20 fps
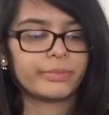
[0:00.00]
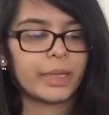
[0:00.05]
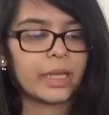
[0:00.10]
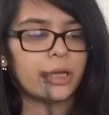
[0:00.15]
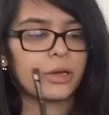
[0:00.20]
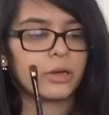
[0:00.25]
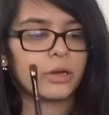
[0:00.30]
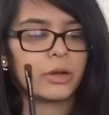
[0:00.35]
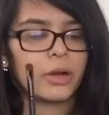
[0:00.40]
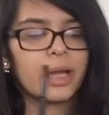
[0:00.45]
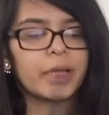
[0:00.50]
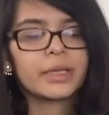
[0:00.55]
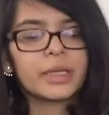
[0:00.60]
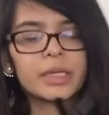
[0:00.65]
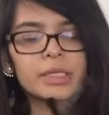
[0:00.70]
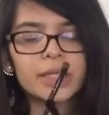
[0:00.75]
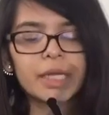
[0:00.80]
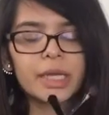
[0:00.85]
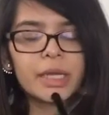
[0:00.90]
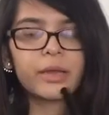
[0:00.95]
I don't know, I
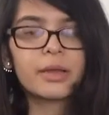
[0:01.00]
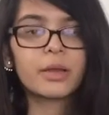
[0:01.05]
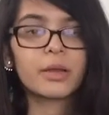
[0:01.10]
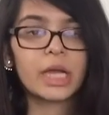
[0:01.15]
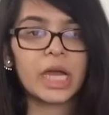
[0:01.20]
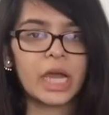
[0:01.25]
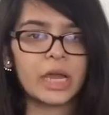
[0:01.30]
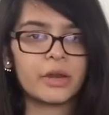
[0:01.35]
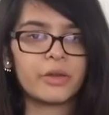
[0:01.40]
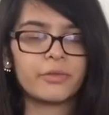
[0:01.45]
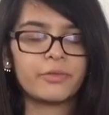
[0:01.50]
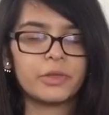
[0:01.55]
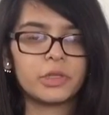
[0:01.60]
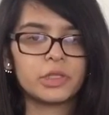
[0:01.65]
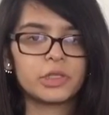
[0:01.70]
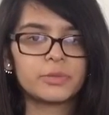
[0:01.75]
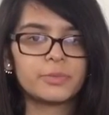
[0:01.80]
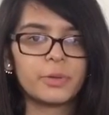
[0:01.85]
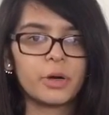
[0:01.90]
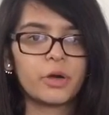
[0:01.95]
guess I can kind of
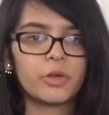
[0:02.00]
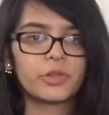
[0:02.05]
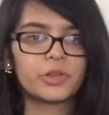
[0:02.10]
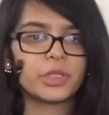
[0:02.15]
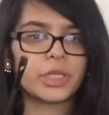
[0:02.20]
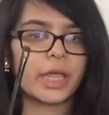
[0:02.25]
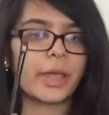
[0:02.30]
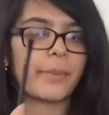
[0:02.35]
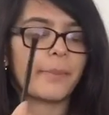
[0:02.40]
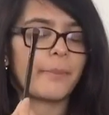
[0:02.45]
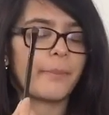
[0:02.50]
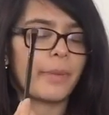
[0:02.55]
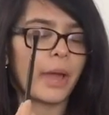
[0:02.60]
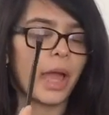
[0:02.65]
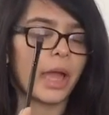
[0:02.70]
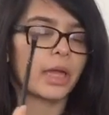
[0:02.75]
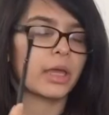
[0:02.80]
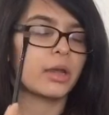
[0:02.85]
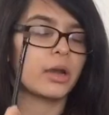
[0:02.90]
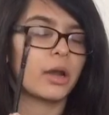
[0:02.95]
use both to like
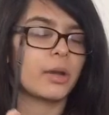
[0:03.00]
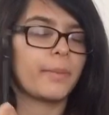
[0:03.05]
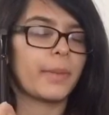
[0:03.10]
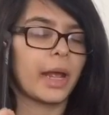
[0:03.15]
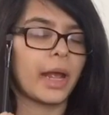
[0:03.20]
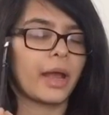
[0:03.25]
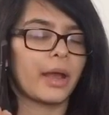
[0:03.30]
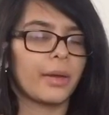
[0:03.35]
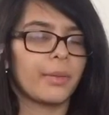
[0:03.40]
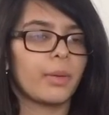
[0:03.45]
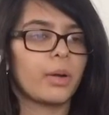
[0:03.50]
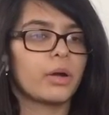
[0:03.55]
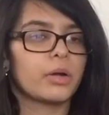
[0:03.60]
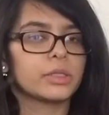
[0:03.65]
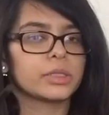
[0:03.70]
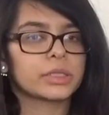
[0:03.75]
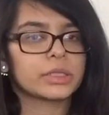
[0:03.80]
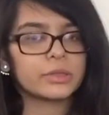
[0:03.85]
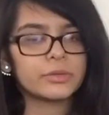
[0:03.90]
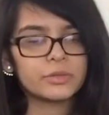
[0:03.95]
pack it on my eyeball
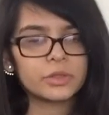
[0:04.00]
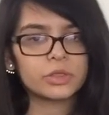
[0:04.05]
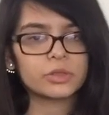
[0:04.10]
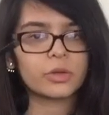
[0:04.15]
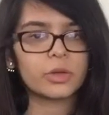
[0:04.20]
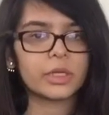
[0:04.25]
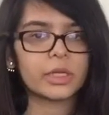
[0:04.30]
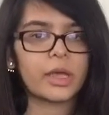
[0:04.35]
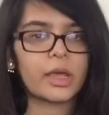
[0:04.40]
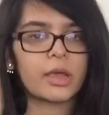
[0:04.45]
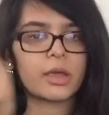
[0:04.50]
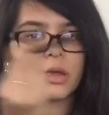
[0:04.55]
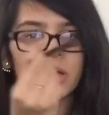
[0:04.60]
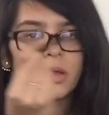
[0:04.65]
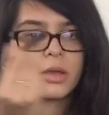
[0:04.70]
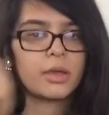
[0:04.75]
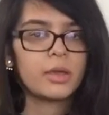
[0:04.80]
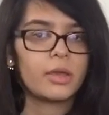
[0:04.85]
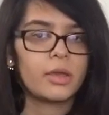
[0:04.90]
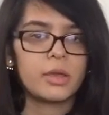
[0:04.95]
instead of just going like,
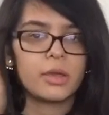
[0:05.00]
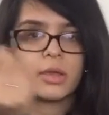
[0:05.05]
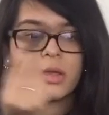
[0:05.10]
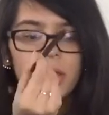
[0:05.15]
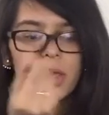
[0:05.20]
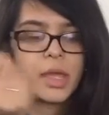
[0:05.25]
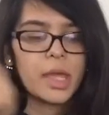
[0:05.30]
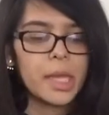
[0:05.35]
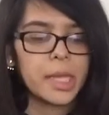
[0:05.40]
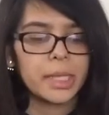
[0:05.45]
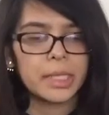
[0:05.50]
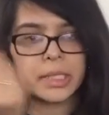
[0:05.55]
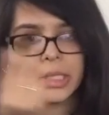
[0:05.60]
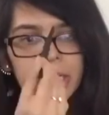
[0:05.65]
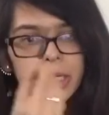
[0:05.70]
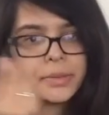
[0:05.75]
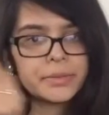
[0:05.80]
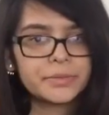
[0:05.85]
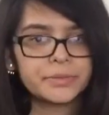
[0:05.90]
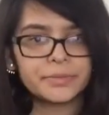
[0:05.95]
you
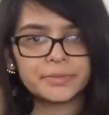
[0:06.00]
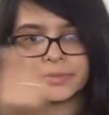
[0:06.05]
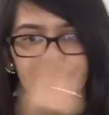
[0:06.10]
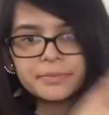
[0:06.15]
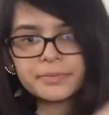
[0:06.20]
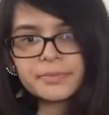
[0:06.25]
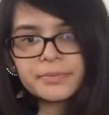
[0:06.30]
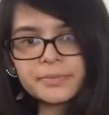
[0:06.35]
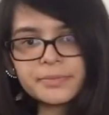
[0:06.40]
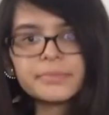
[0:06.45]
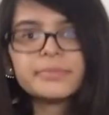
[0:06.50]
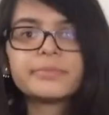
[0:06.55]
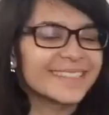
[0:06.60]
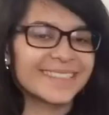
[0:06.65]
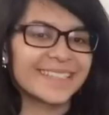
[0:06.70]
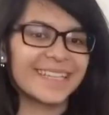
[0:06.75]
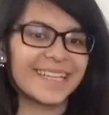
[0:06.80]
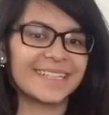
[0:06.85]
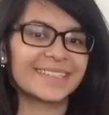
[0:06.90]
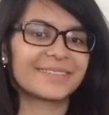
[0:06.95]
know?
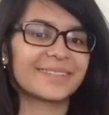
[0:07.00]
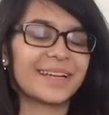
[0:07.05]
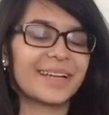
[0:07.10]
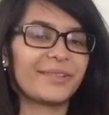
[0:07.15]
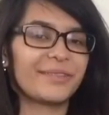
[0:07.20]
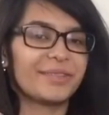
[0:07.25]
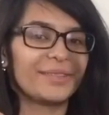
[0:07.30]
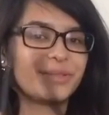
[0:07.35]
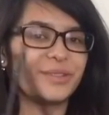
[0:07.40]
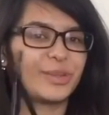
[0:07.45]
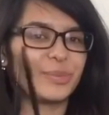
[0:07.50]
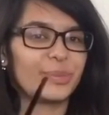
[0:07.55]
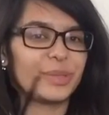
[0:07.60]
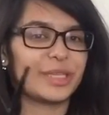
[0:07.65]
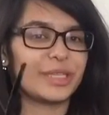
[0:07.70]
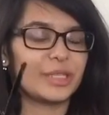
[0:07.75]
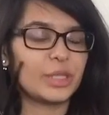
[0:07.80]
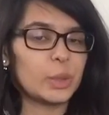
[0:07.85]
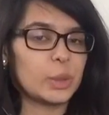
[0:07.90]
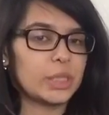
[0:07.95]
So that's what I would be
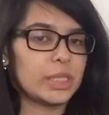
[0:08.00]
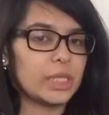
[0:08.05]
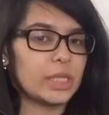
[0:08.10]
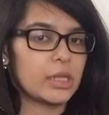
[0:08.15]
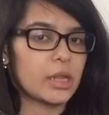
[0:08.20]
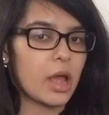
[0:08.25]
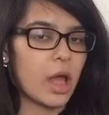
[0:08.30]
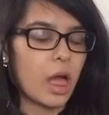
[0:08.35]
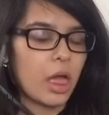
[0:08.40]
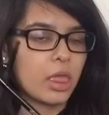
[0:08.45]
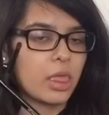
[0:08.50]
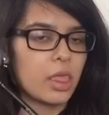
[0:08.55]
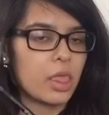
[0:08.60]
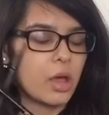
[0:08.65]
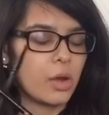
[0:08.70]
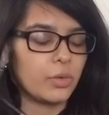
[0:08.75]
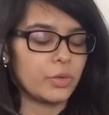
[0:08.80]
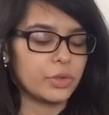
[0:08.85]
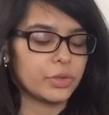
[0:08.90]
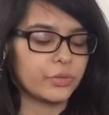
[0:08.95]
using
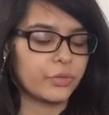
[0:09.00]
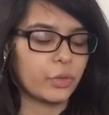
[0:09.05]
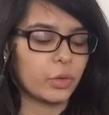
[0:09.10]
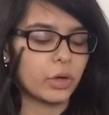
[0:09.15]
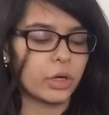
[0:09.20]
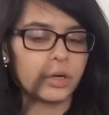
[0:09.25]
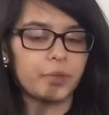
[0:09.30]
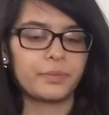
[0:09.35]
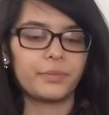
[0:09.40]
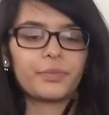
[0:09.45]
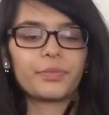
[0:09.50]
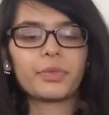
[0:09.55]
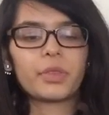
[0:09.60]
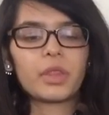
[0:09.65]
those for.